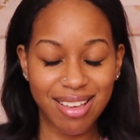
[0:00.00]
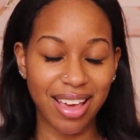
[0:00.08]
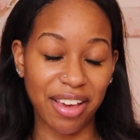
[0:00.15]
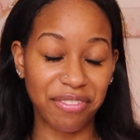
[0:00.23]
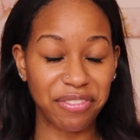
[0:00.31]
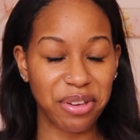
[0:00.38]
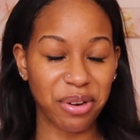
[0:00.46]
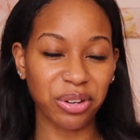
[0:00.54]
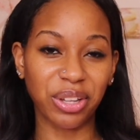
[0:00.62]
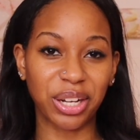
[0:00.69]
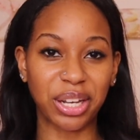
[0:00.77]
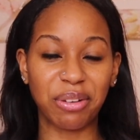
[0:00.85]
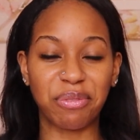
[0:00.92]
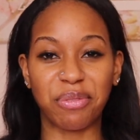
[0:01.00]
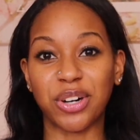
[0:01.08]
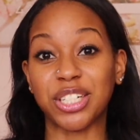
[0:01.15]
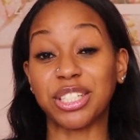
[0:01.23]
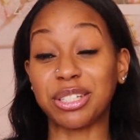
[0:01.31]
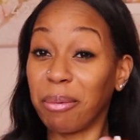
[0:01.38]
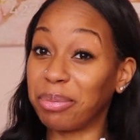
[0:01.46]
if you're looking for
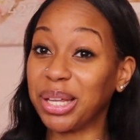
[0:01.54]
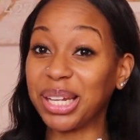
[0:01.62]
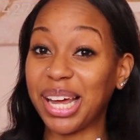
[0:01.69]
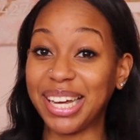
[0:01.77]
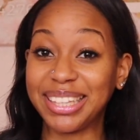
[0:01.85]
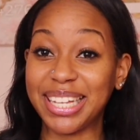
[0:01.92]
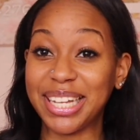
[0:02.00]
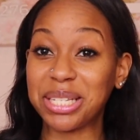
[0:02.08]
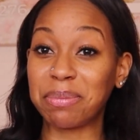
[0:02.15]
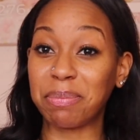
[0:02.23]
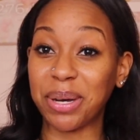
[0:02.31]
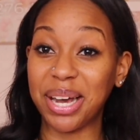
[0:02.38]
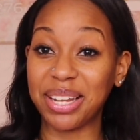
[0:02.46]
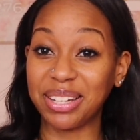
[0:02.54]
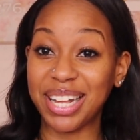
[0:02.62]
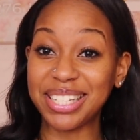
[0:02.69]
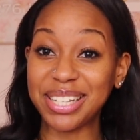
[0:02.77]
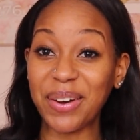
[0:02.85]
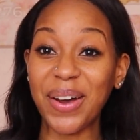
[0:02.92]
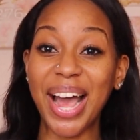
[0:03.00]
something like this. But
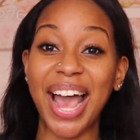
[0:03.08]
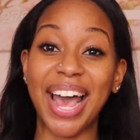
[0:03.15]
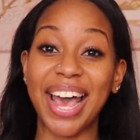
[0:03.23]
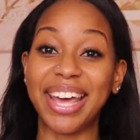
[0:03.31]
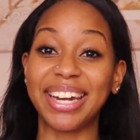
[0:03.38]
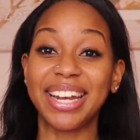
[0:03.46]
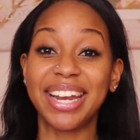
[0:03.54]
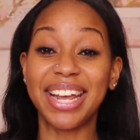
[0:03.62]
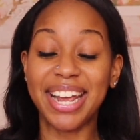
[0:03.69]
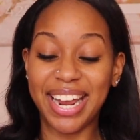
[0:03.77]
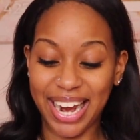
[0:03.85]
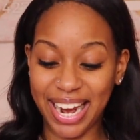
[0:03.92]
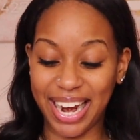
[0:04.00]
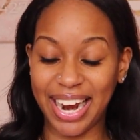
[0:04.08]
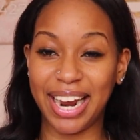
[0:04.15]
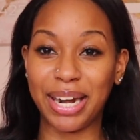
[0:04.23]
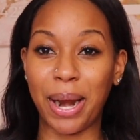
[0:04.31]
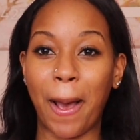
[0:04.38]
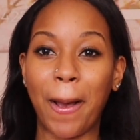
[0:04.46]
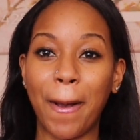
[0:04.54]
let's go ahead
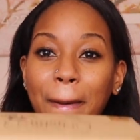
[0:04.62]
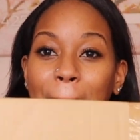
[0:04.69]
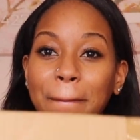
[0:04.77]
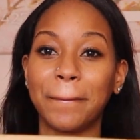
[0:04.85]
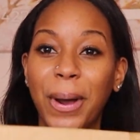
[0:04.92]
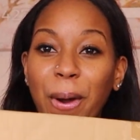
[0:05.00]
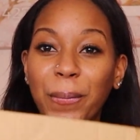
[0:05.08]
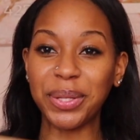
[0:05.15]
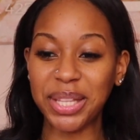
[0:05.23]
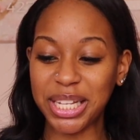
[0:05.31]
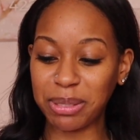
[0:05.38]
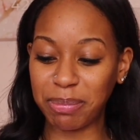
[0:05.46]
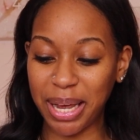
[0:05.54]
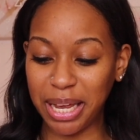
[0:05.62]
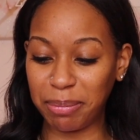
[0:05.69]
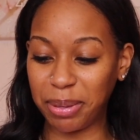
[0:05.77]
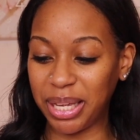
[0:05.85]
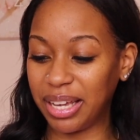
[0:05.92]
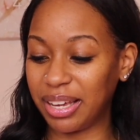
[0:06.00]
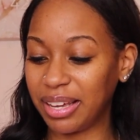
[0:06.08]
and open this
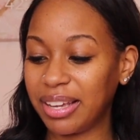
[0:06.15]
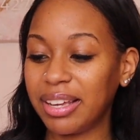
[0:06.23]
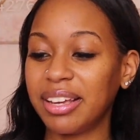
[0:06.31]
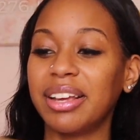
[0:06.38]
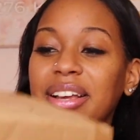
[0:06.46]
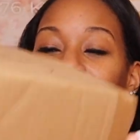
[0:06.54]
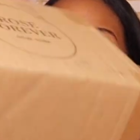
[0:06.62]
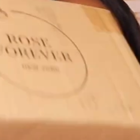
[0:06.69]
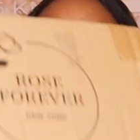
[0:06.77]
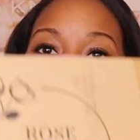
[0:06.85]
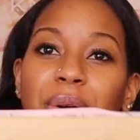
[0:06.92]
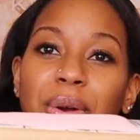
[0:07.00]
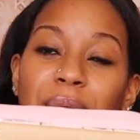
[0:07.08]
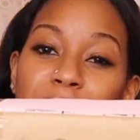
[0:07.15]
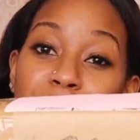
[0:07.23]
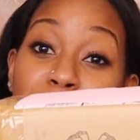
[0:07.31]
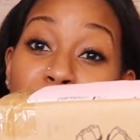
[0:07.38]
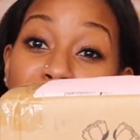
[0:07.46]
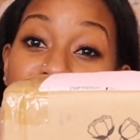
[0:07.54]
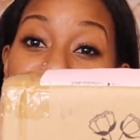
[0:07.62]
baby.
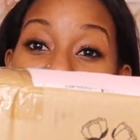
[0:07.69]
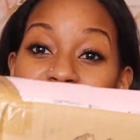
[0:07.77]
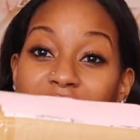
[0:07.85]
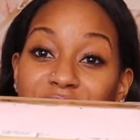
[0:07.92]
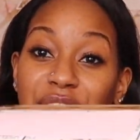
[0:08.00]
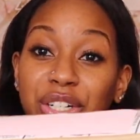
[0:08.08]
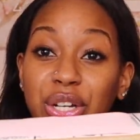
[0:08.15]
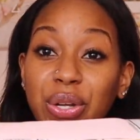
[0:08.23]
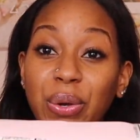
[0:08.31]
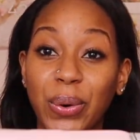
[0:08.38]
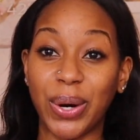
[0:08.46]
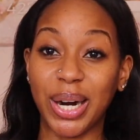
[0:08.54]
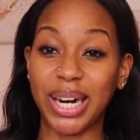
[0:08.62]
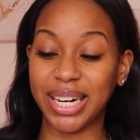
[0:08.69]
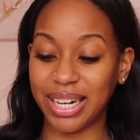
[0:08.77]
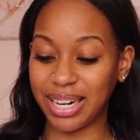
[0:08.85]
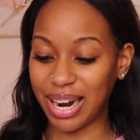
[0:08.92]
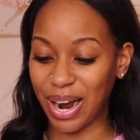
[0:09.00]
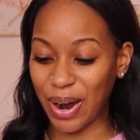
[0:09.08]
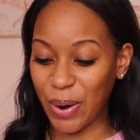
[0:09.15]
Rose Forever New York.
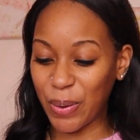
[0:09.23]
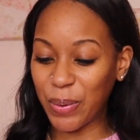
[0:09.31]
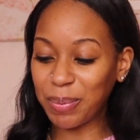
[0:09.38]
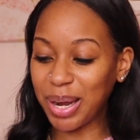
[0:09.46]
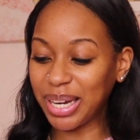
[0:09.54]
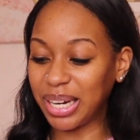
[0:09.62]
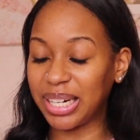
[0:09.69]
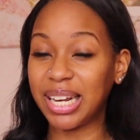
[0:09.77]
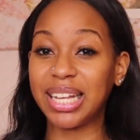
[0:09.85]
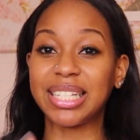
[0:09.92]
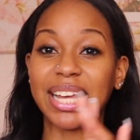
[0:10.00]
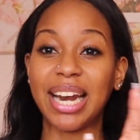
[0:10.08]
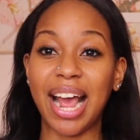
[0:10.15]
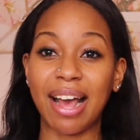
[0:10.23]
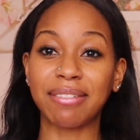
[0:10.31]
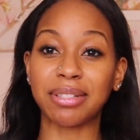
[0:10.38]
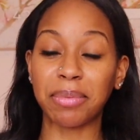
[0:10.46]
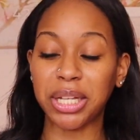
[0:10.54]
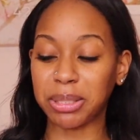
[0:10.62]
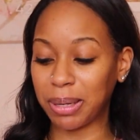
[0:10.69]
Oh my goodness. And I have
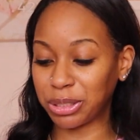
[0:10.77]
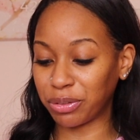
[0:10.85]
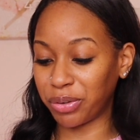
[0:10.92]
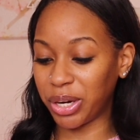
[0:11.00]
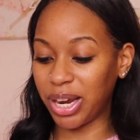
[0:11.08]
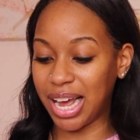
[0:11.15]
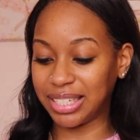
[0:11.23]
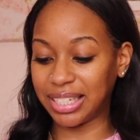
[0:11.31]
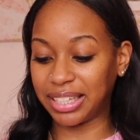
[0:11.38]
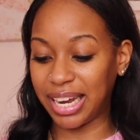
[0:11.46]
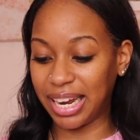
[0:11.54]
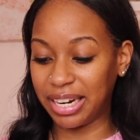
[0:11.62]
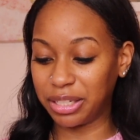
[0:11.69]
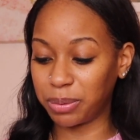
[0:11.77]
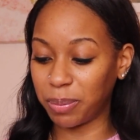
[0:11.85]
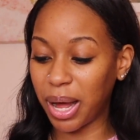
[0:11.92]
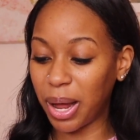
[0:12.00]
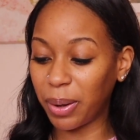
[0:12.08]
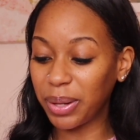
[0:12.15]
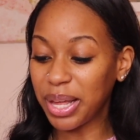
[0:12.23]
something special for you guys at the end as
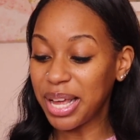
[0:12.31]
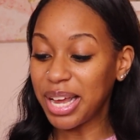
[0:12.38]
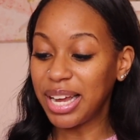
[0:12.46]
well,